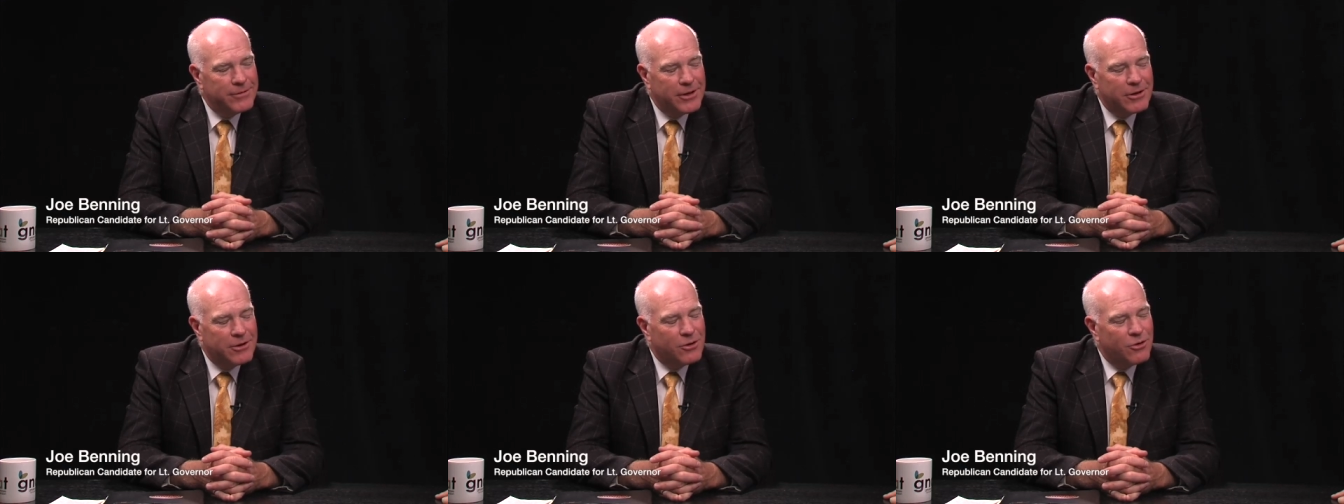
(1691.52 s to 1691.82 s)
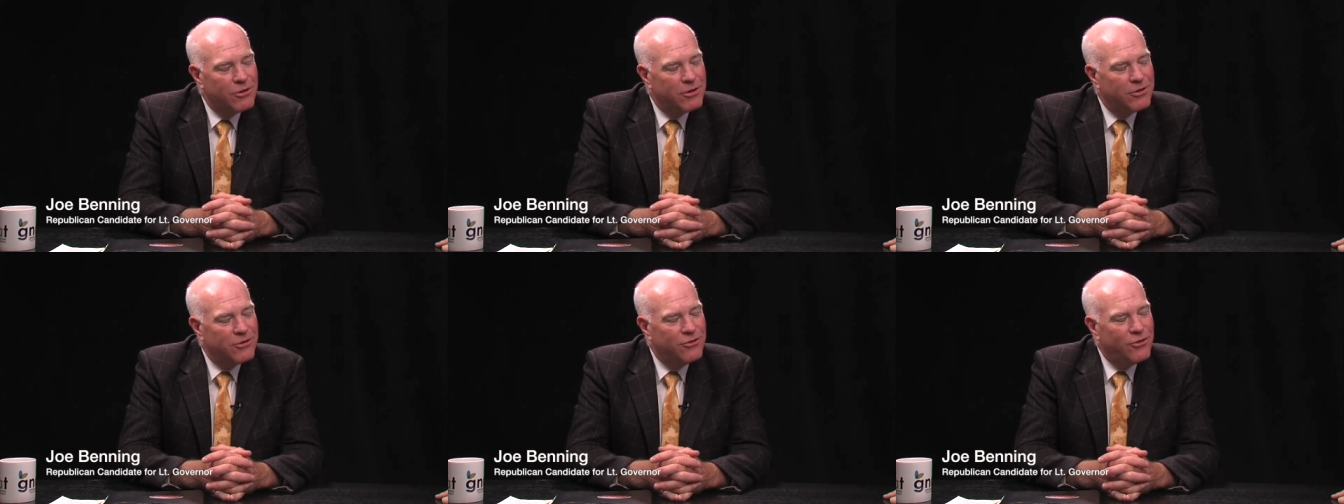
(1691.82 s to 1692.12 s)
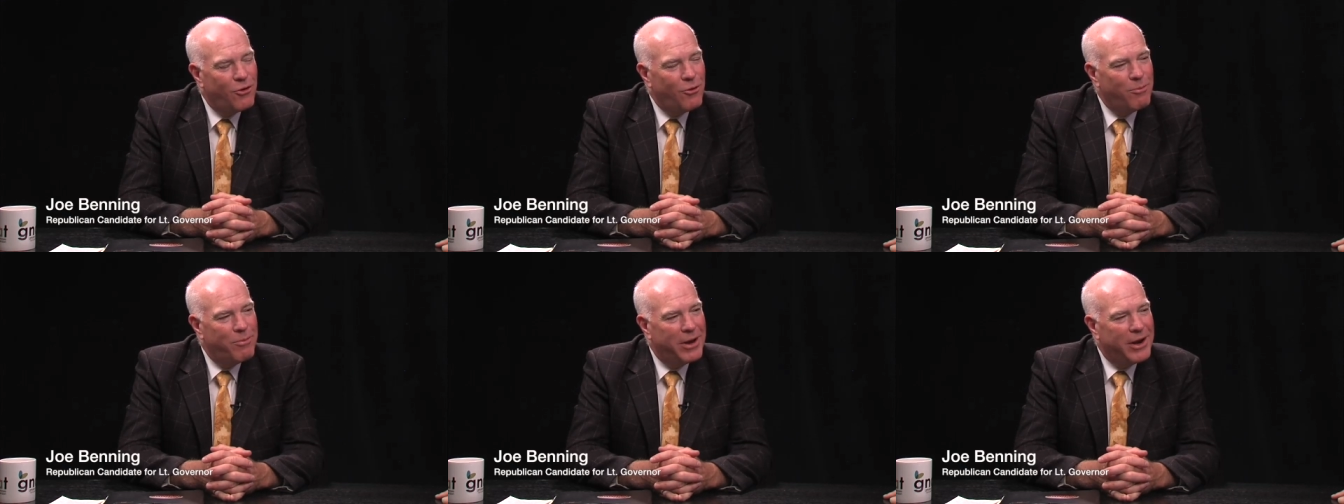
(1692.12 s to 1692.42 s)
go to
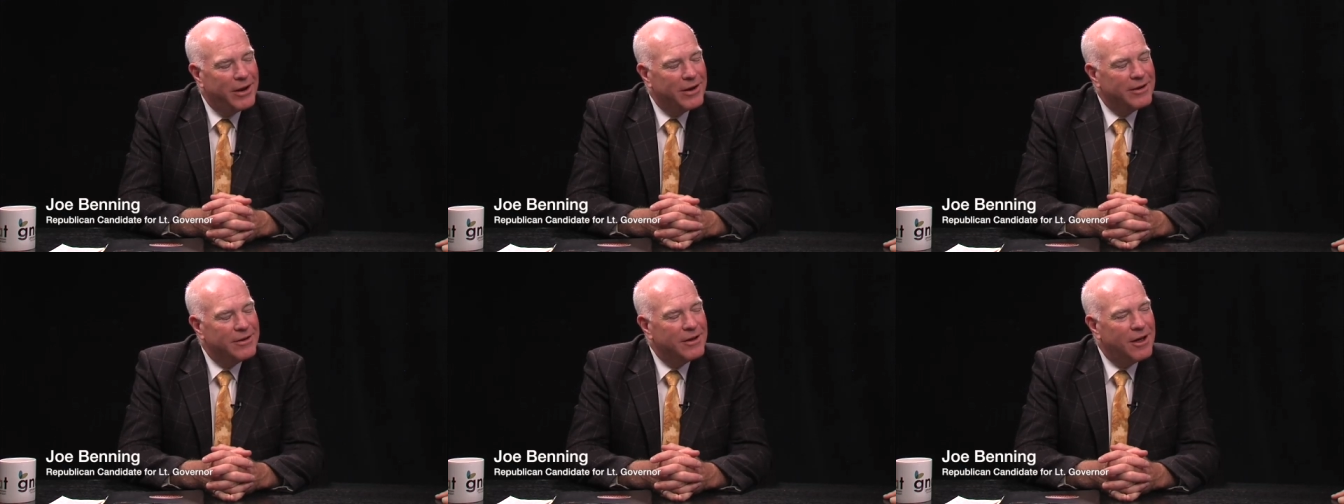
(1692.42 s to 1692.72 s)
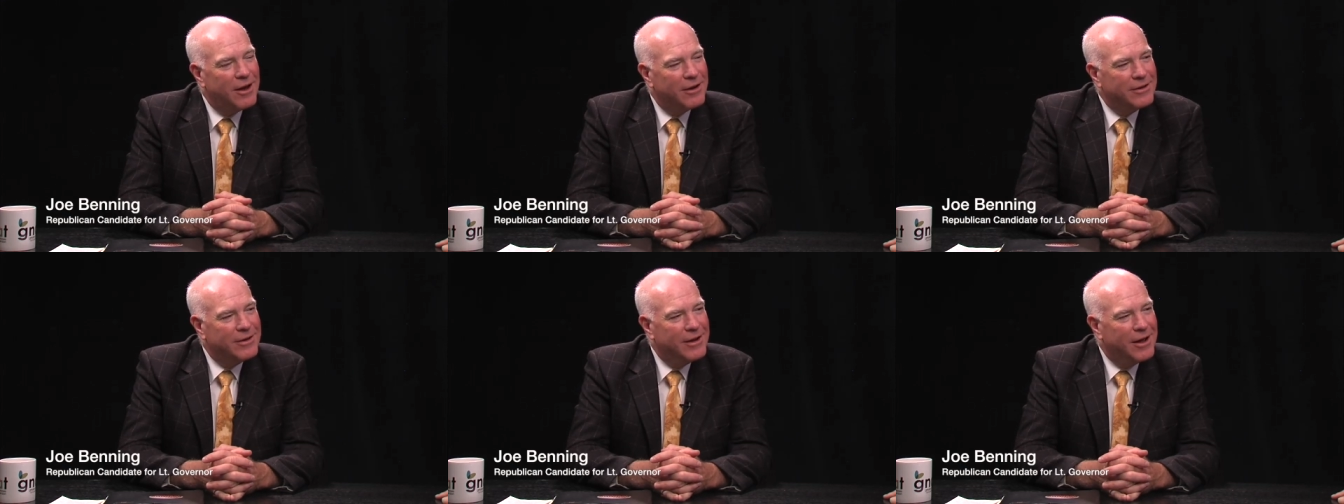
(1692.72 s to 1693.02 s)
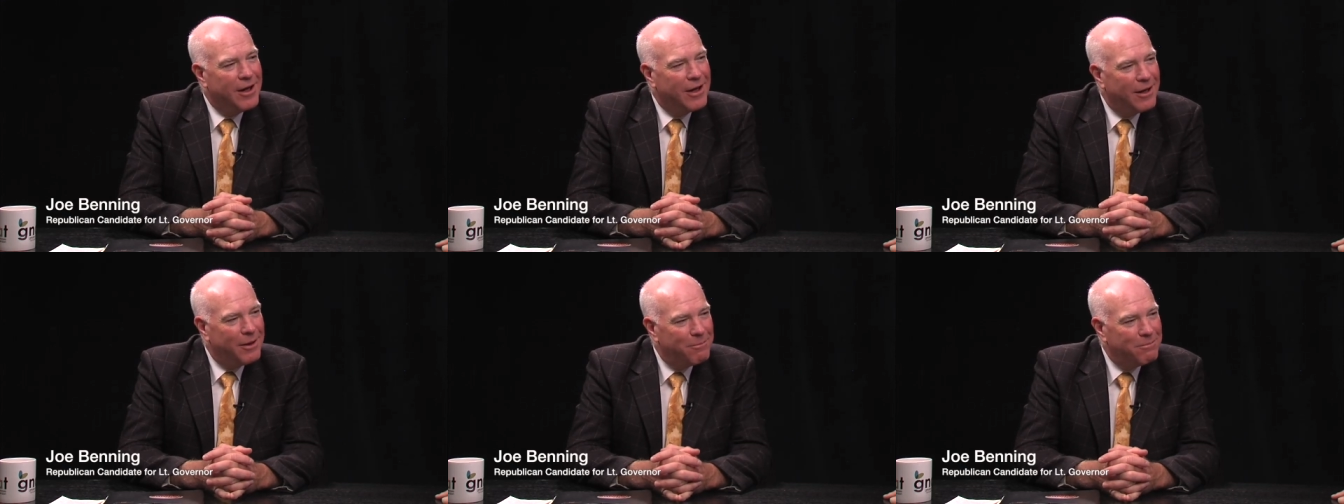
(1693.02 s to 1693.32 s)

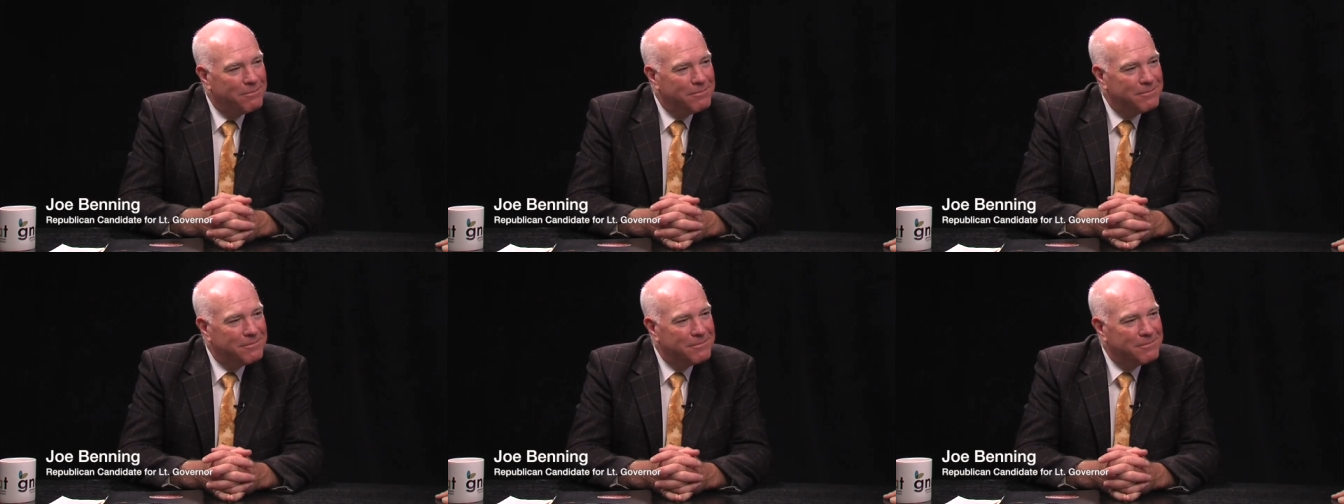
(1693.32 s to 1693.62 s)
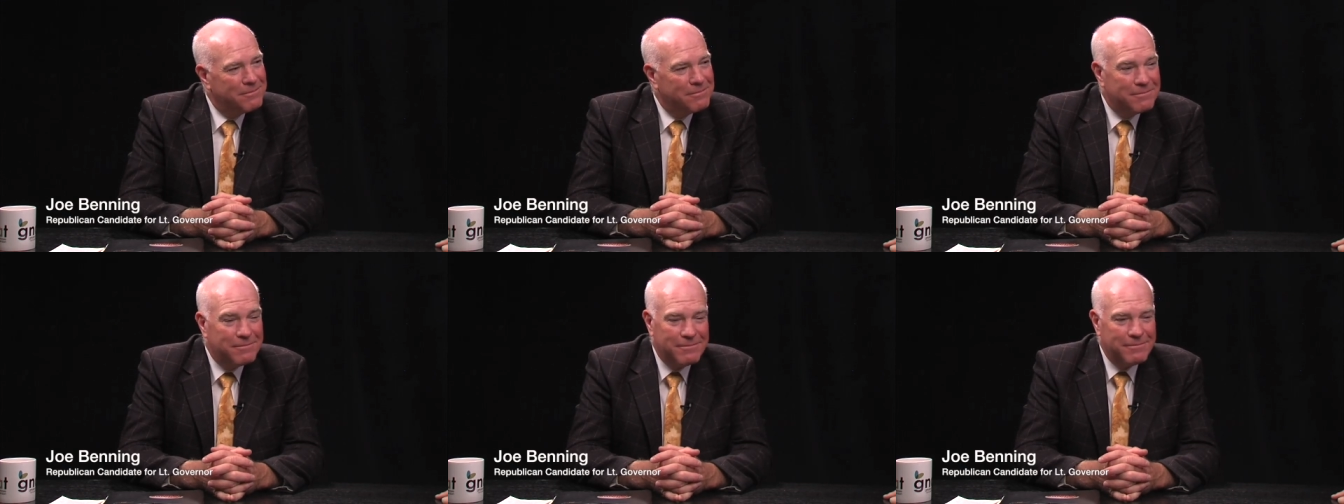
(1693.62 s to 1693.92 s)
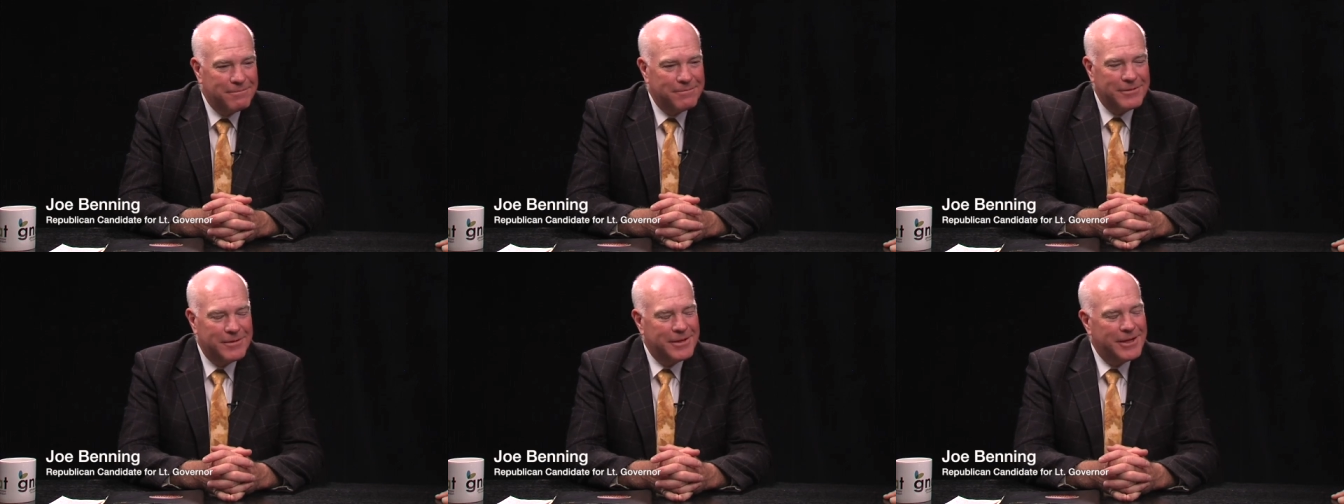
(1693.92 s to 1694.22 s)
joebenning.com.
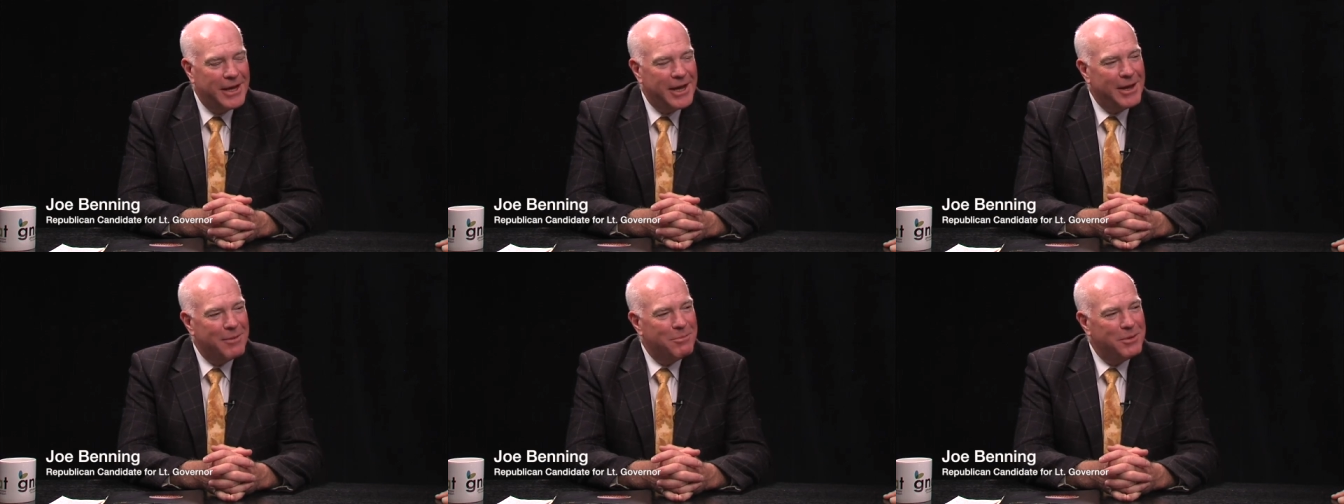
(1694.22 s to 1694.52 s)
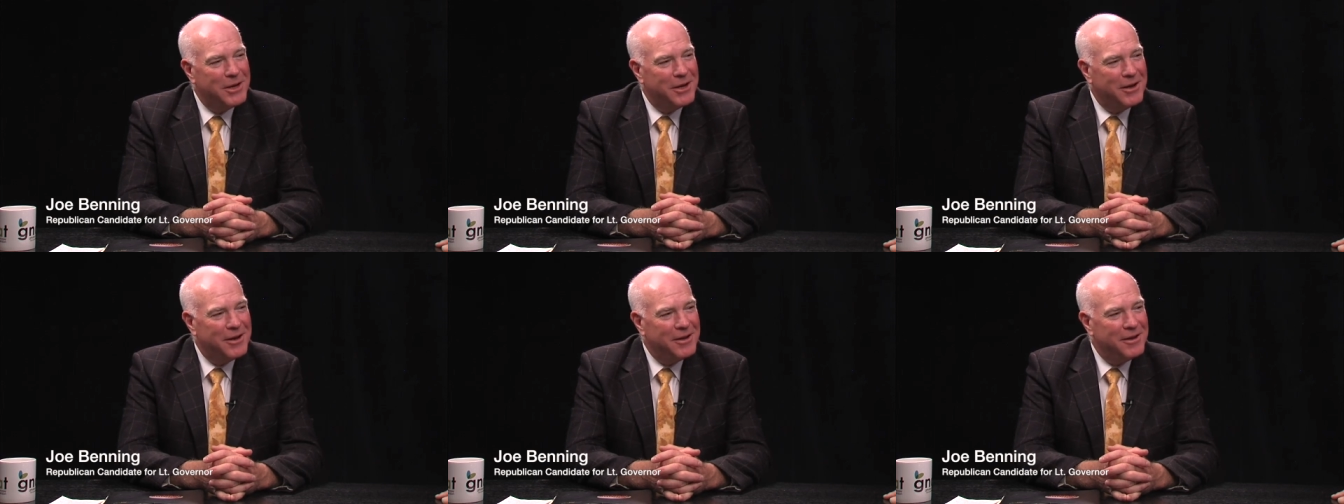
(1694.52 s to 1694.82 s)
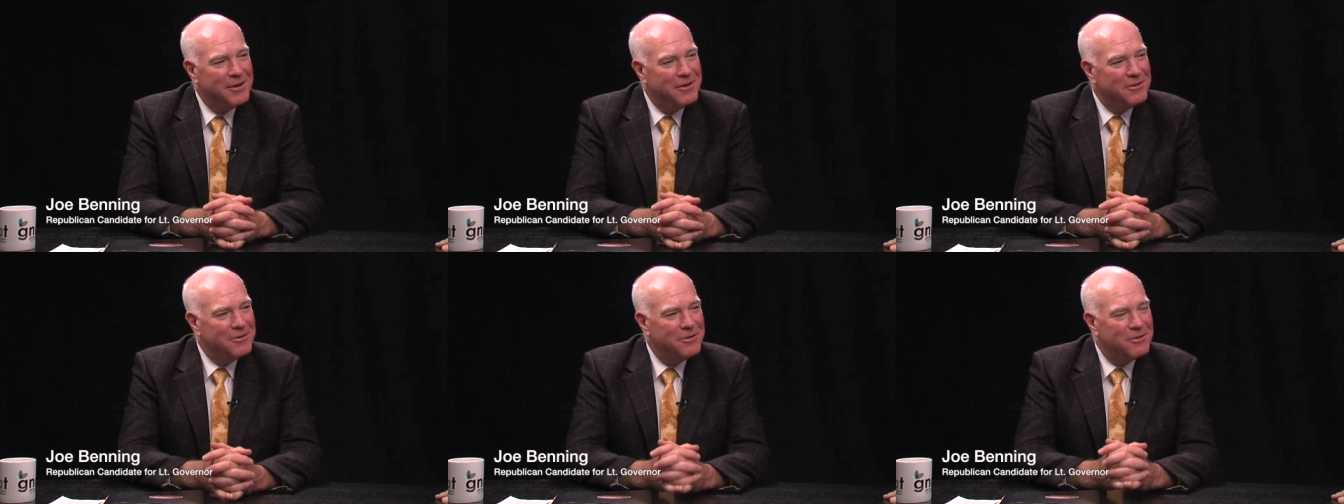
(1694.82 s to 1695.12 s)
Can't be any
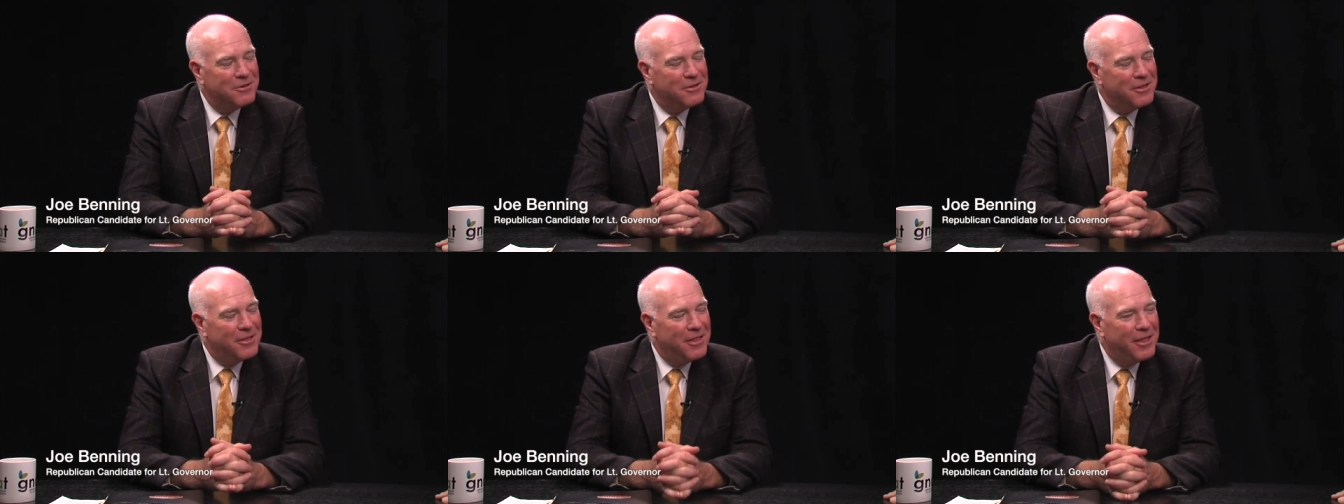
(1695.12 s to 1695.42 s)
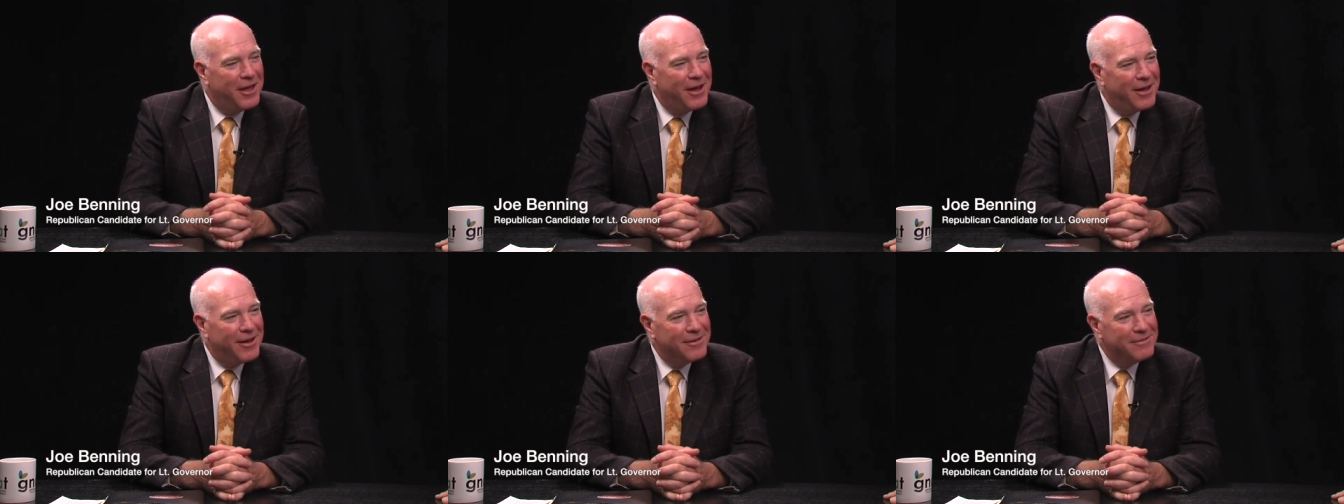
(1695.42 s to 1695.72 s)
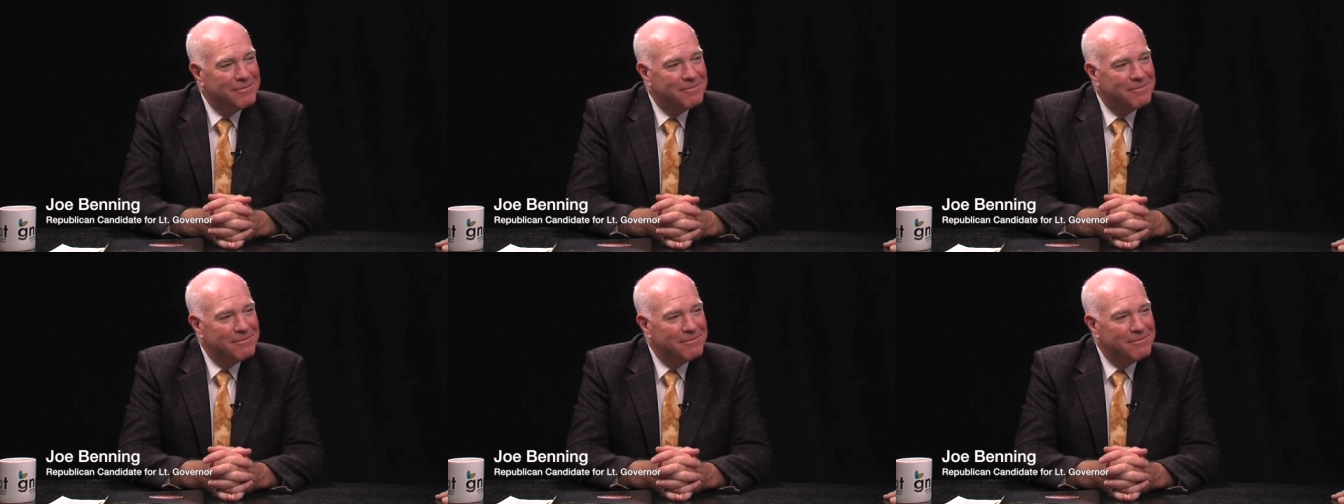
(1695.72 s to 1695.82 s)
easier than that.